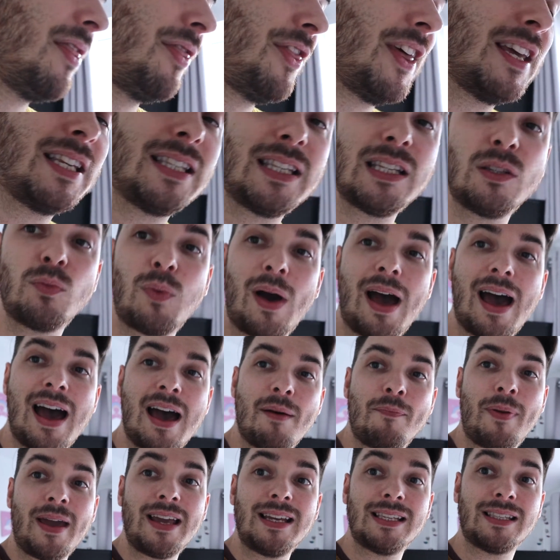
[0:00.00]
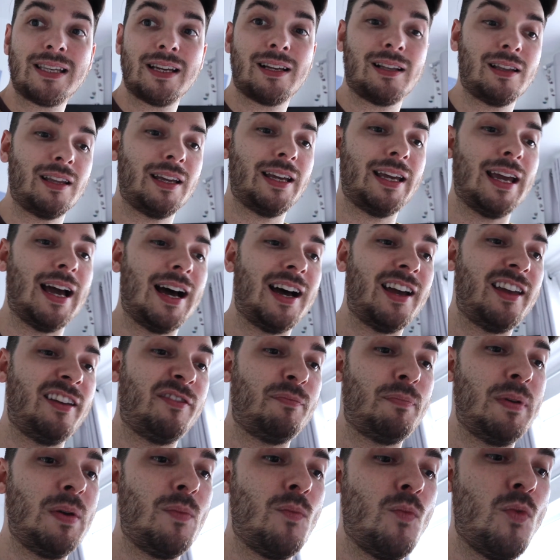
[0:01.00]
this is where basically I
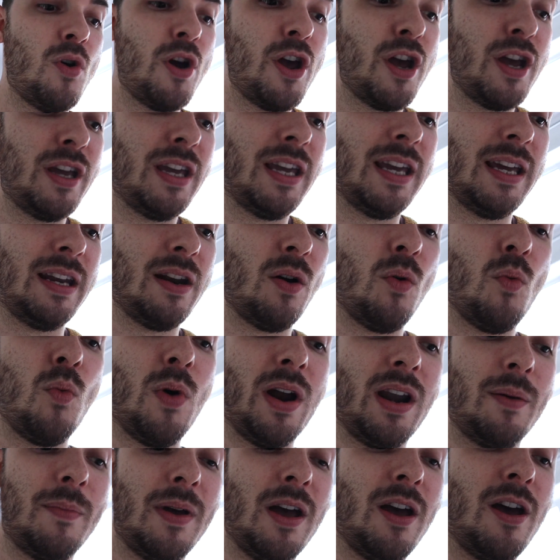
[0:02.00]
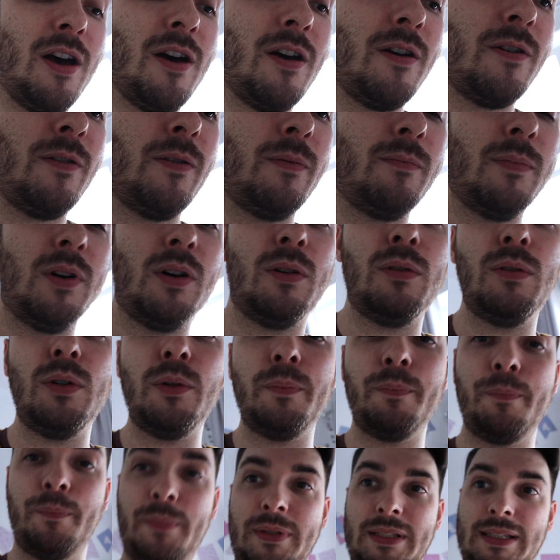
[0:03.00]
have been working when I'm at home.
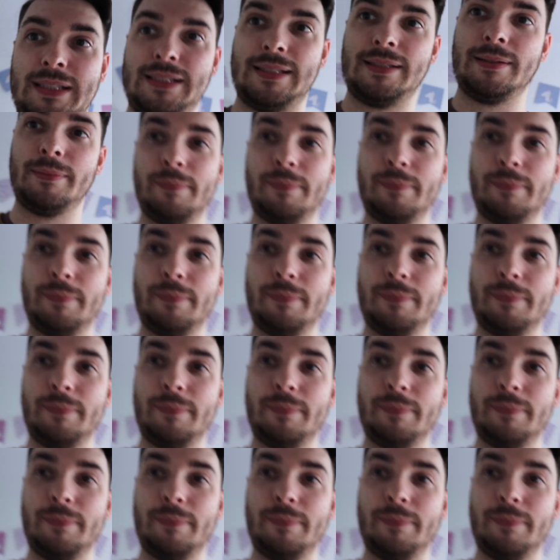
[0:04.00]
Oops.